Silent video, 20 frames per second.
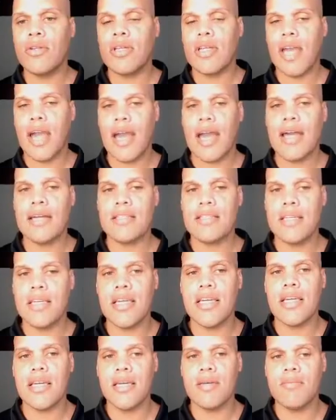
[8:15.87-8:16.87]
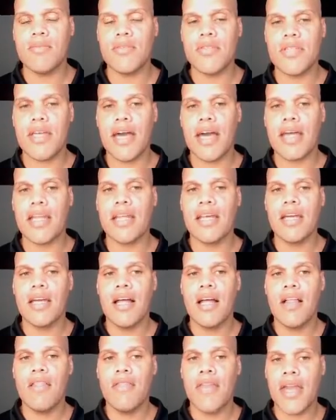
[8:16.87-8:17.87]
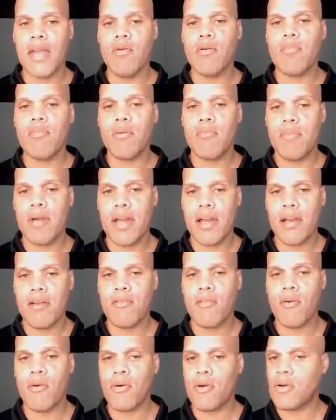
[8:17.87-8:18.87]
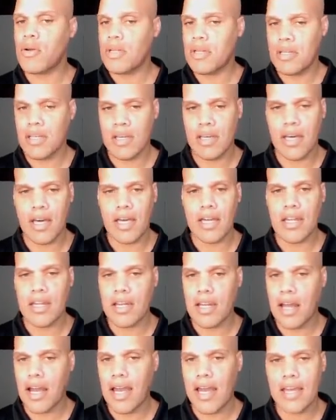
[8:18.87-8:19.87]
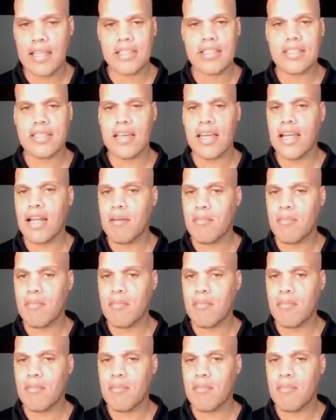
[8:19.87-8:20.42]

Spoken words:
had teams that they would prepare for, and I hate to say it,